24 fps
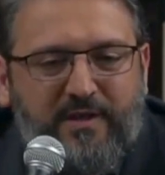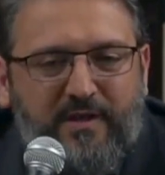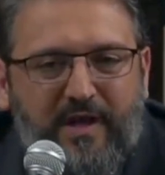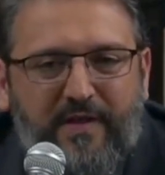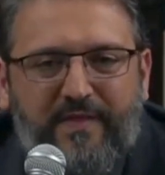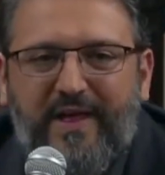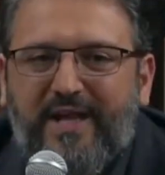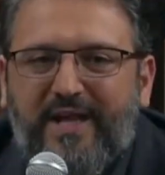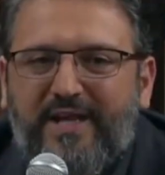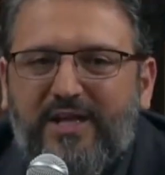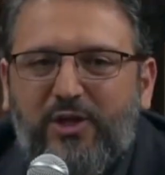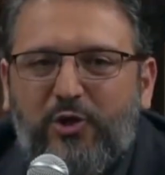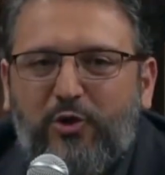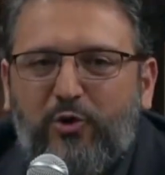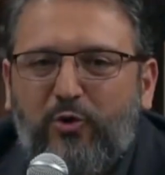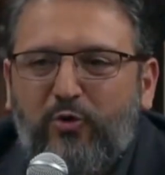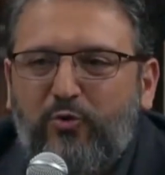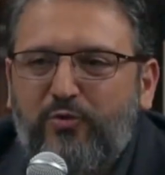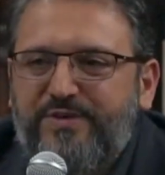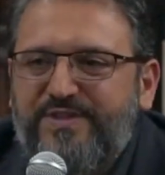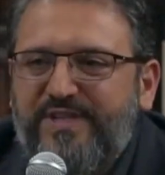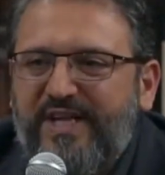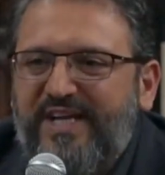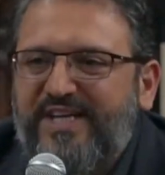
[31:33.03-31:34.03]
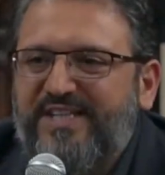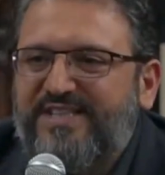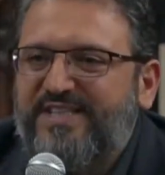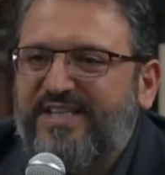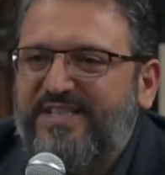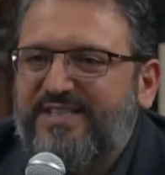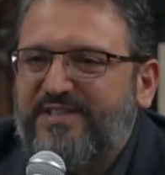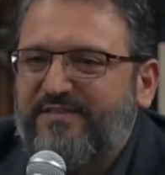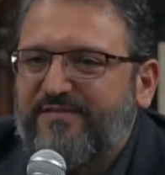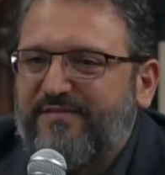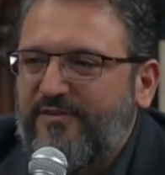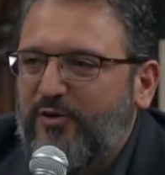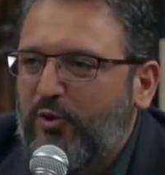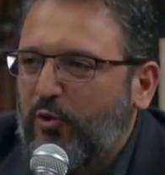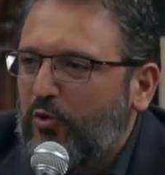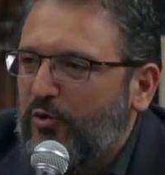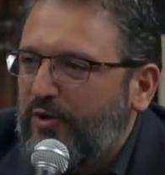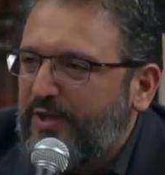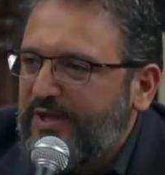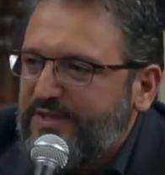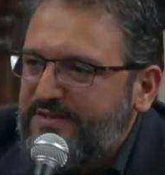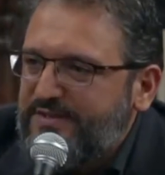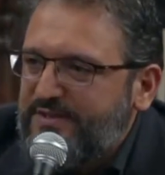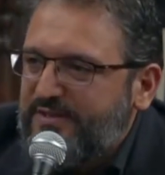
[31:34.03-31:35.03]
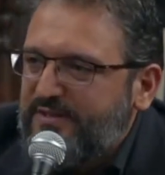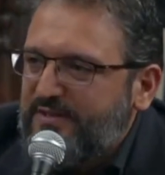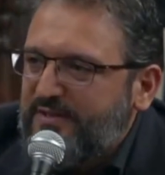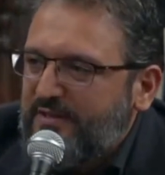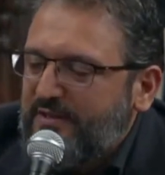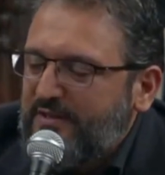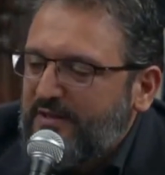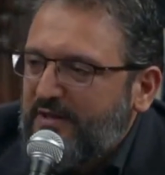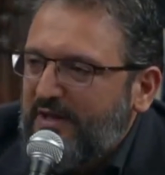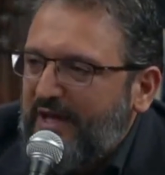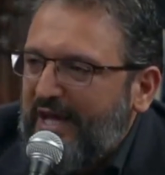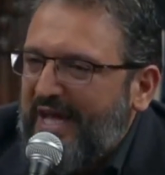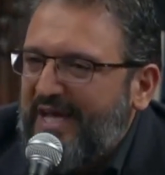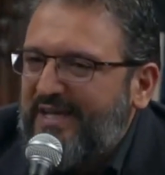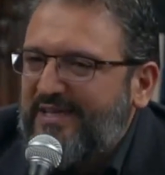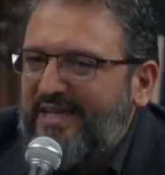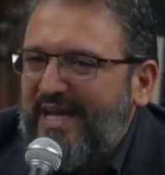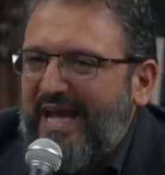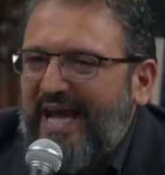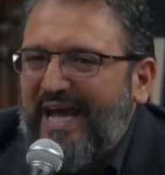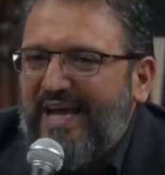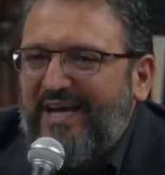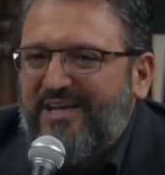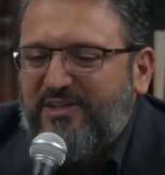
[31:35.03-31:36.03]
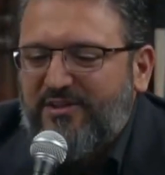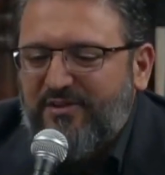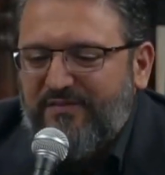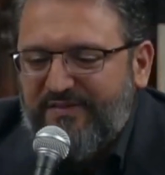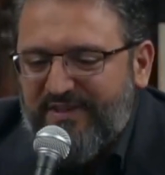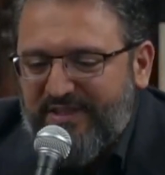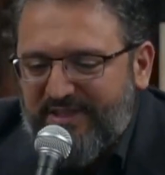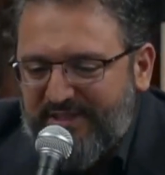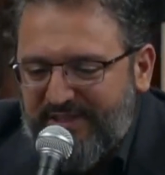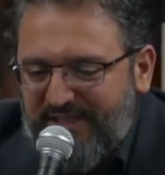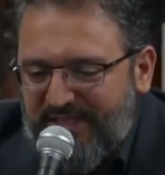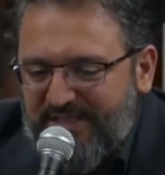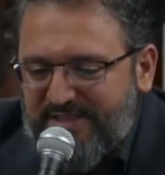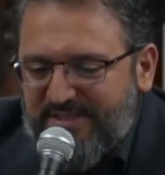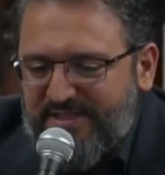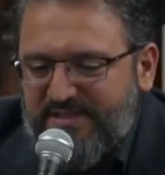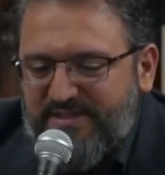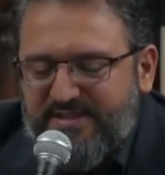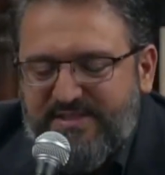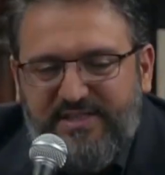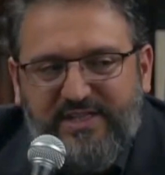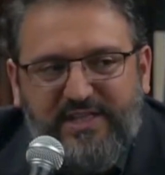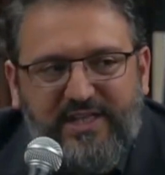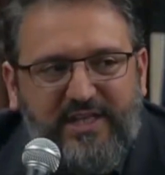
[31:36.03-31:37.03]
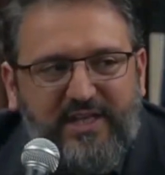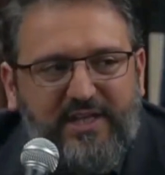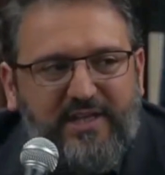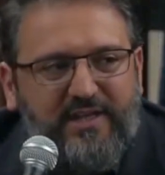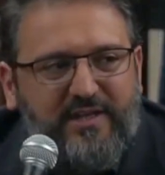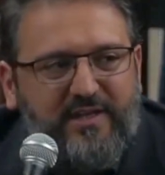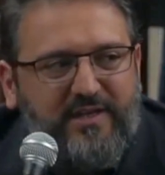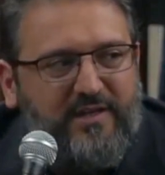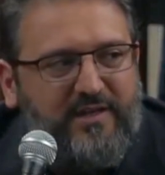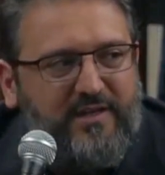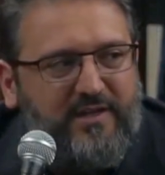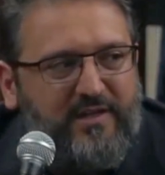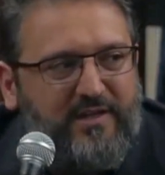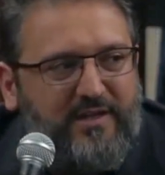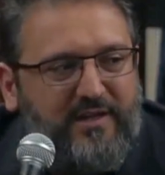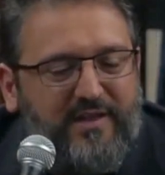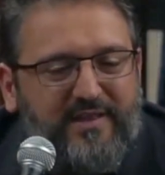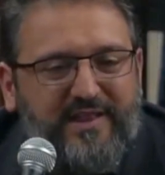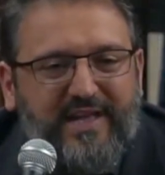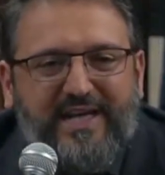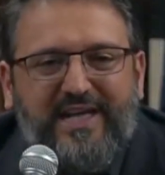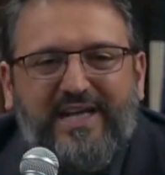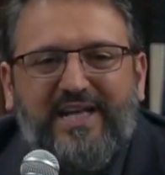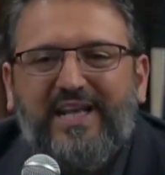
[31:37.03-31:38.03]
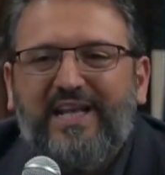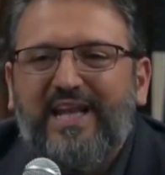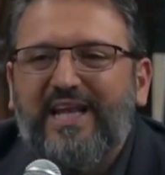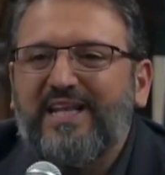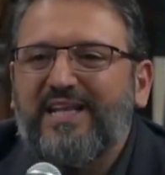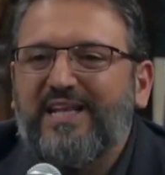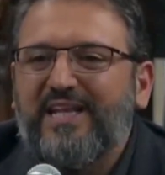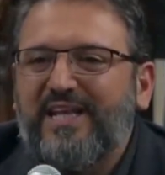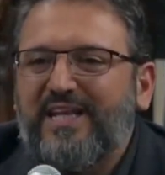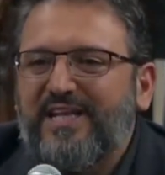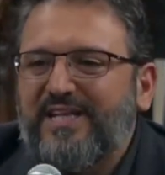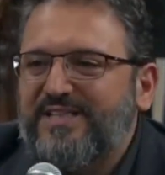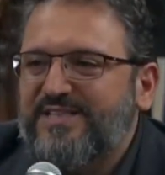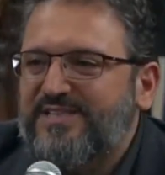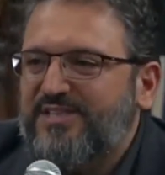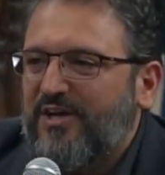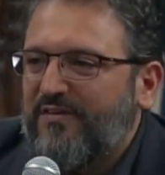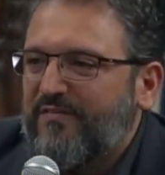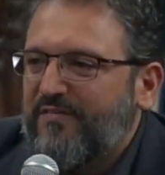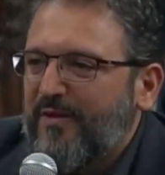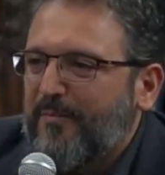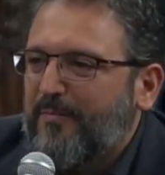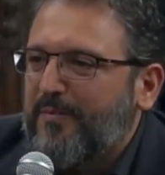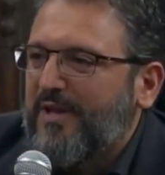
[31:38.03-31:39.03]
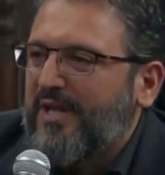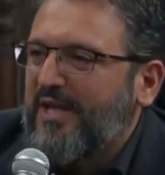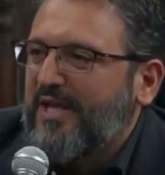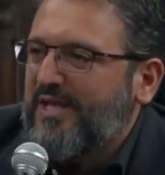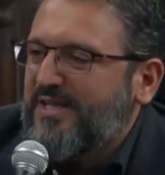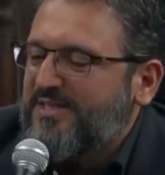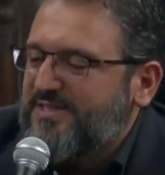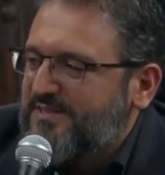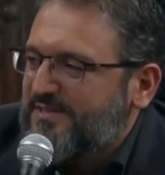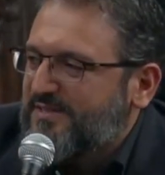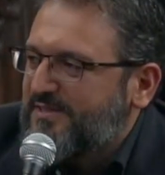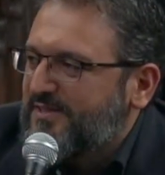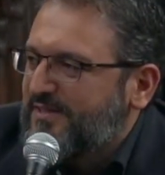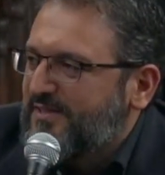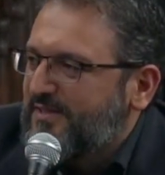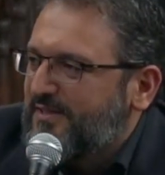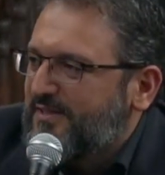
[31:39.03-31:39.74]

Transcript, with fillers: And that includes excessive noise, any act of indecency, the cleanliness of the place,